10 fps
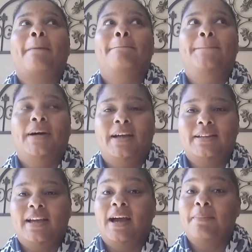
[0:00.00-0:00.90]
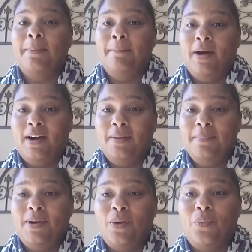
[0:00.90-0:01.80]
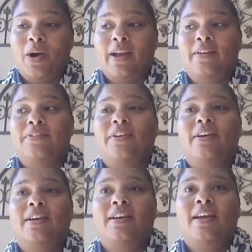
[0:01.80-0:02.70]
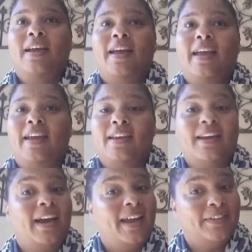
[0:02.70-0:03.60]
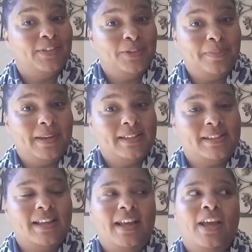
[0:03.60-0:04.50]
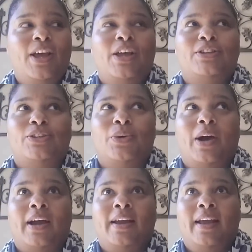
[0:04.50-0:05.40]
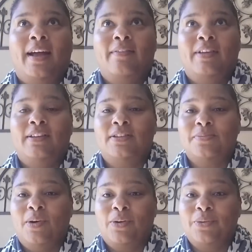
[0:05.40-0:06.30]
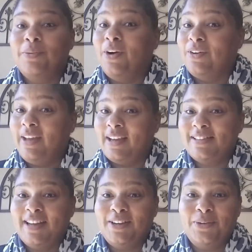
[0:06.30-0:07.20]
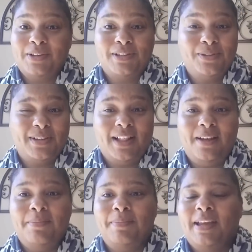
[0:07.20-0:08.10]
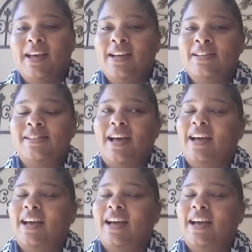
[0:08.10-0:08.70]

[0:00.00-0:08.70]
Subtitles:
but I'm a mom, a wife, and I have lupus. So I have a small group called Hashtag No Excuse Club, because